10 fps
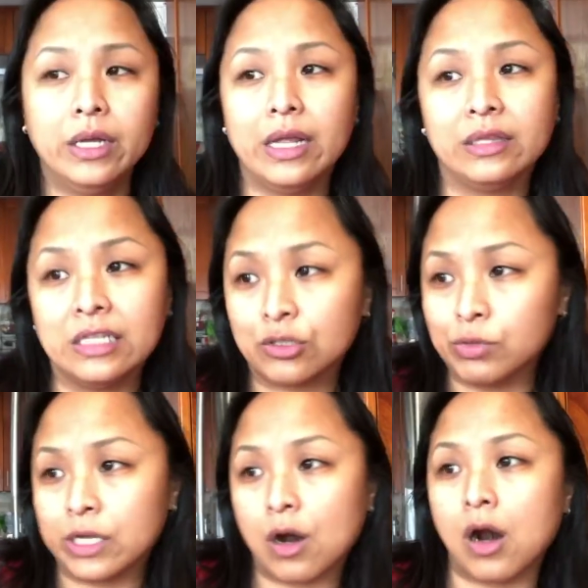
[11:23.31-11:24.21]
They
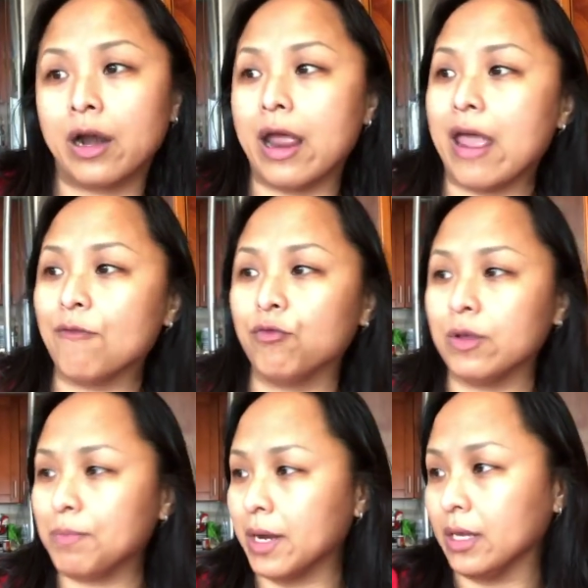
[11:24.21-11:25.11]
disregard
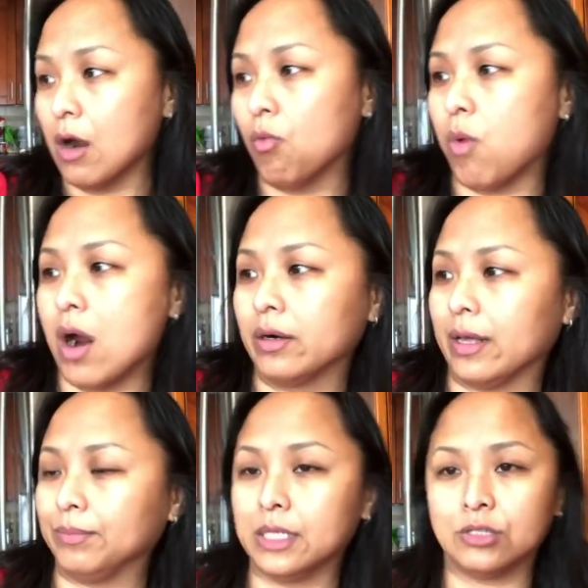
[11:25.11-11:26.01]
everybody around
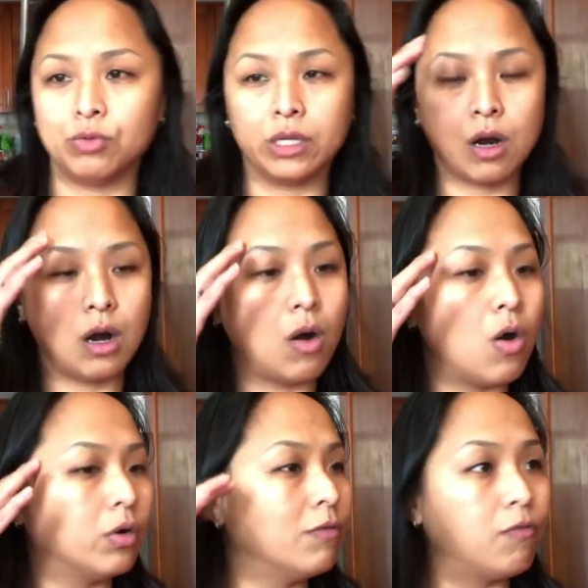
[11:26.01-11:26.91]
them, disregard
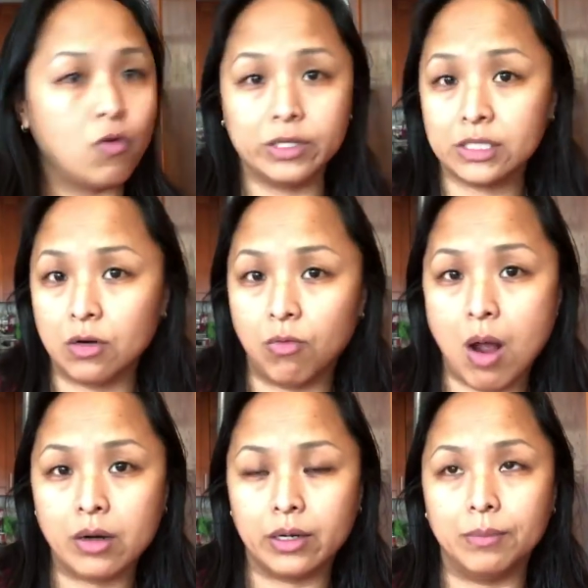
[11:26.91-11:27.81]
all the voice
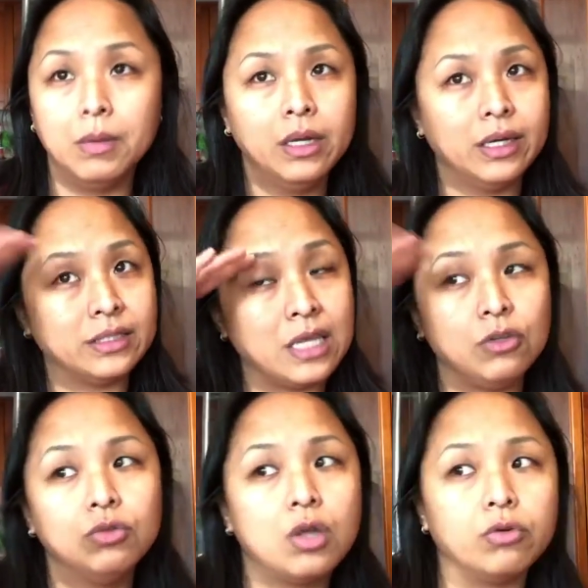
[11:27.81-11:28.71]
around them. They say,
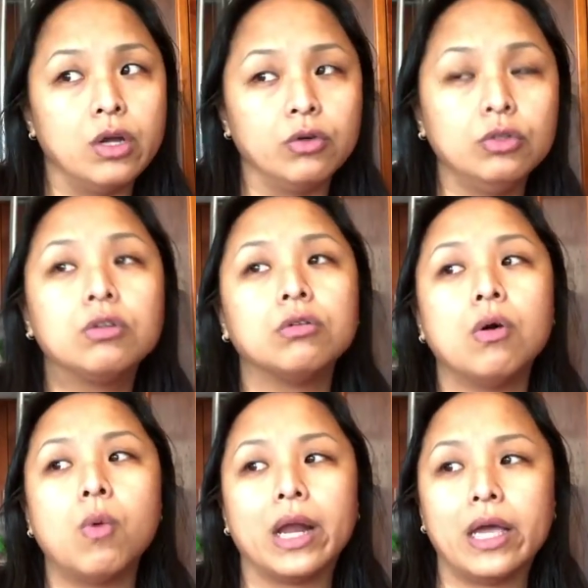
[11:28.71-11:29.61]
you don't know
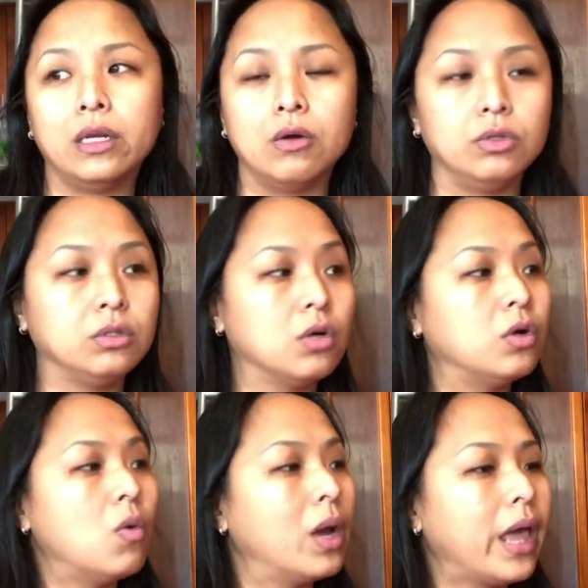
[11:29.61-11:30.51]
what I know, you don't
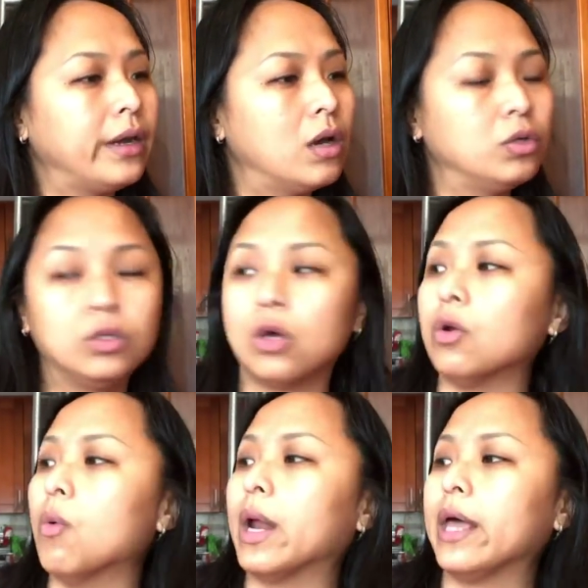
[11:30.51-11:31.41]
know what I know, you don't
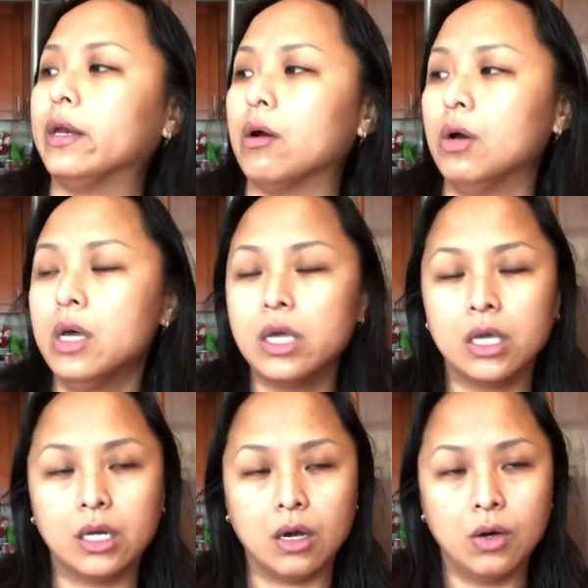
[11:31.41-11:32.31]
know what I
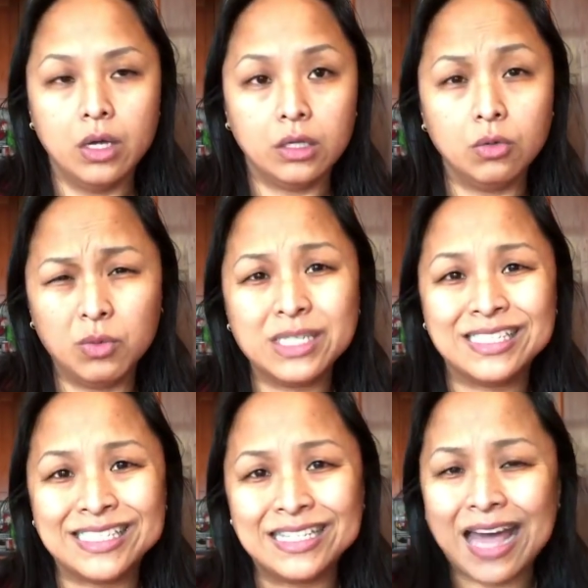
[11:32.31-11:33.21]
know. You will
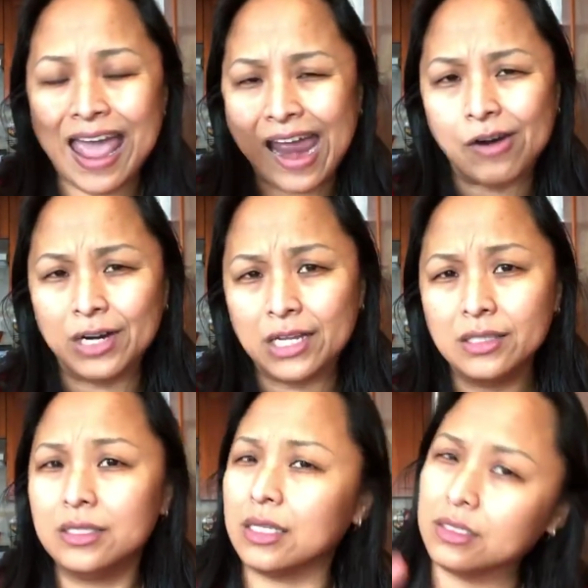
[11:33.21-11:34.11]
see that
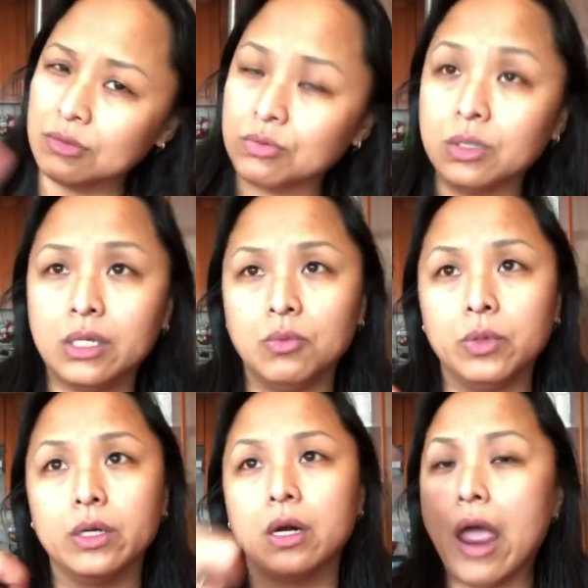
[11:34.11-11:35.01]
arrogance is really
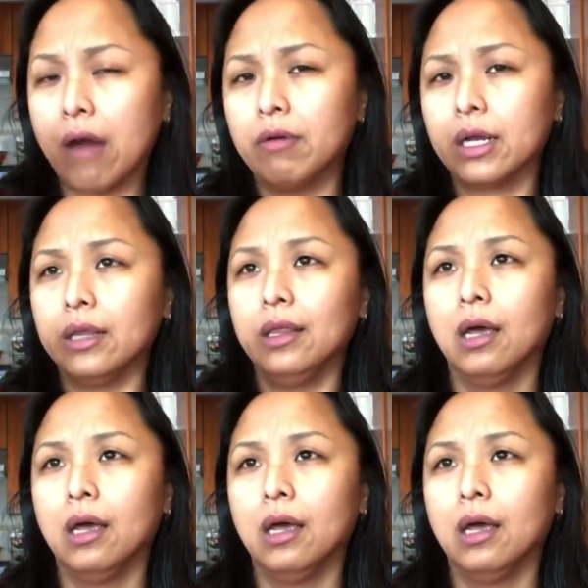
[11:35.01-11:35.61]
weird. Arrogant,